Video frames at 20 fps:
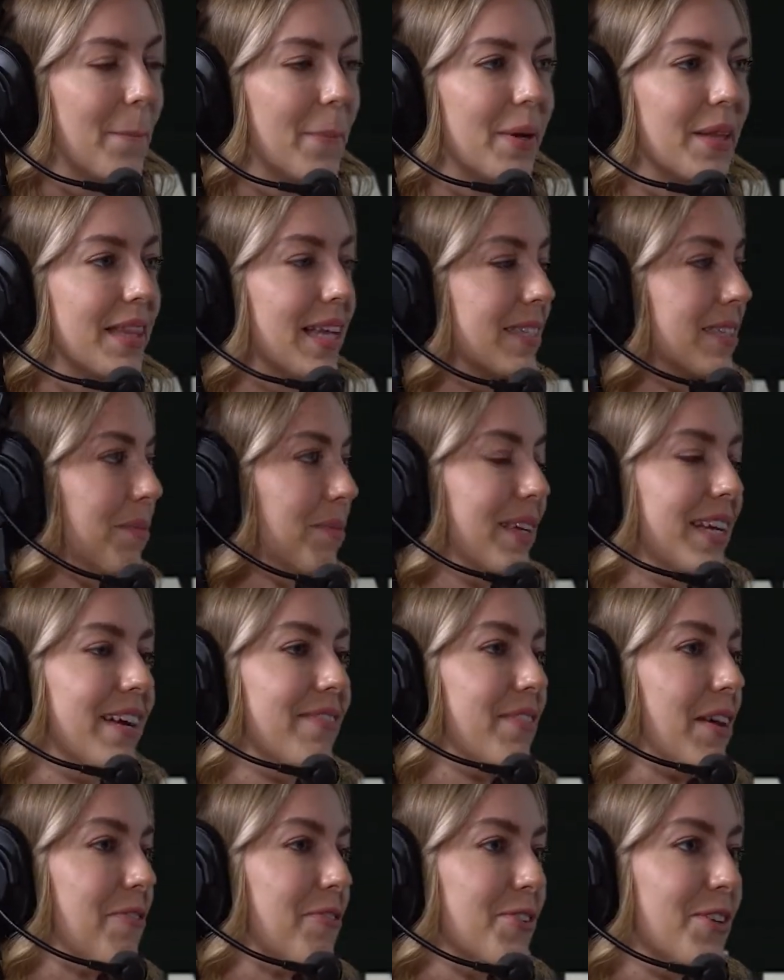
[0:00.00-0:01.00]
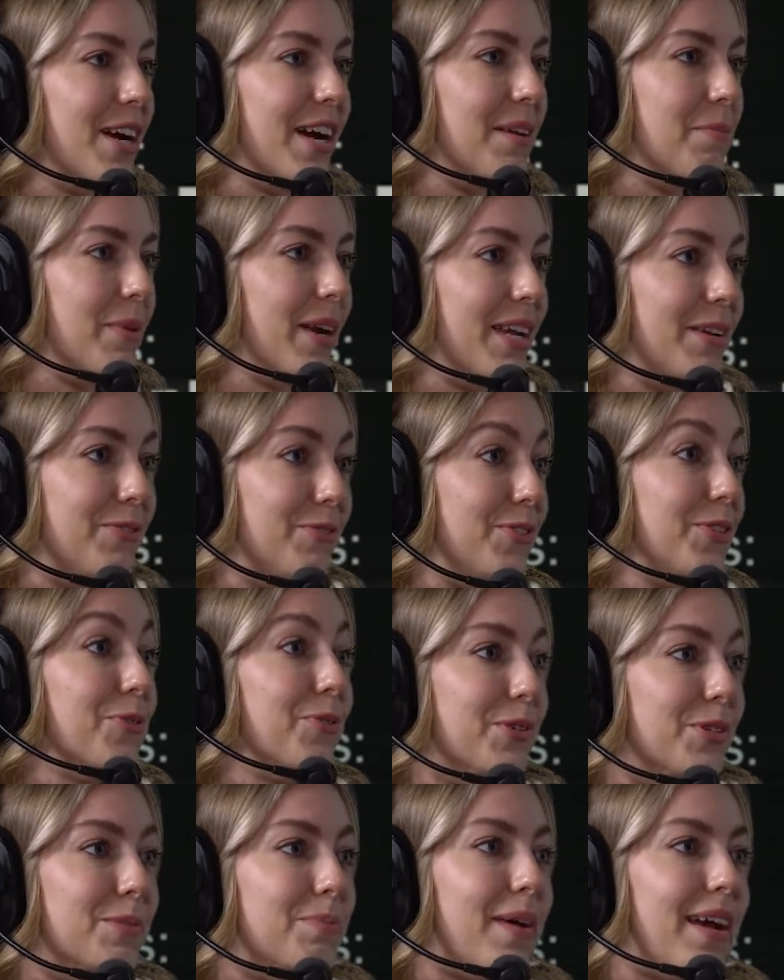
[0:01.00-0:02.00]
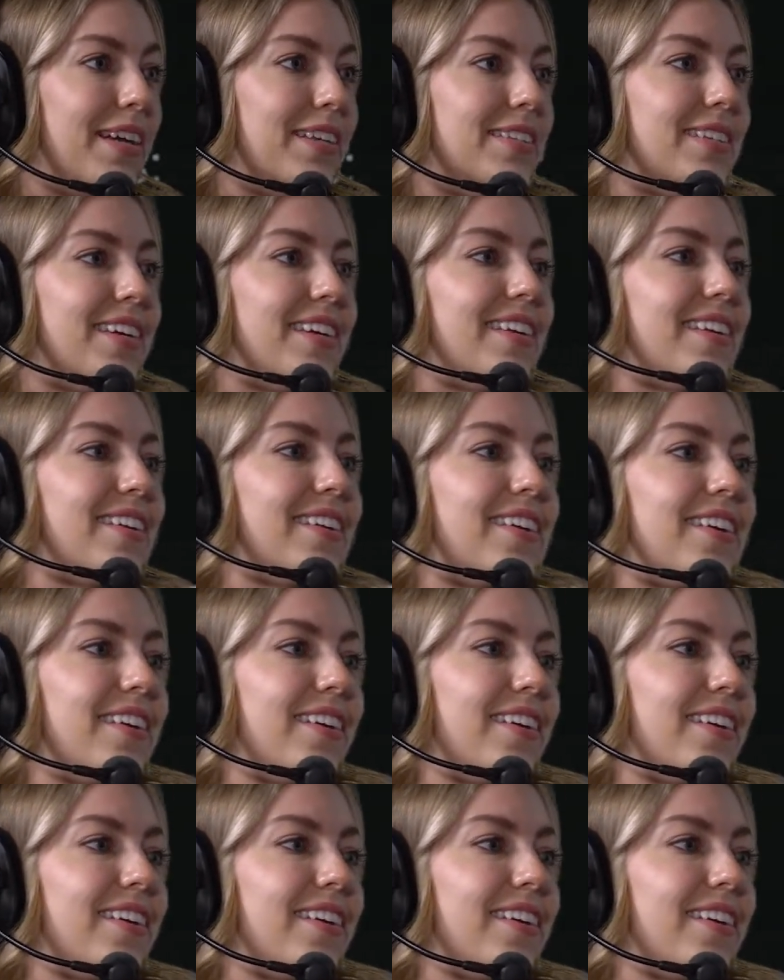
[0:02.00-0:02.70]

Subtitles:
But that's something I've never done, but I do respect it.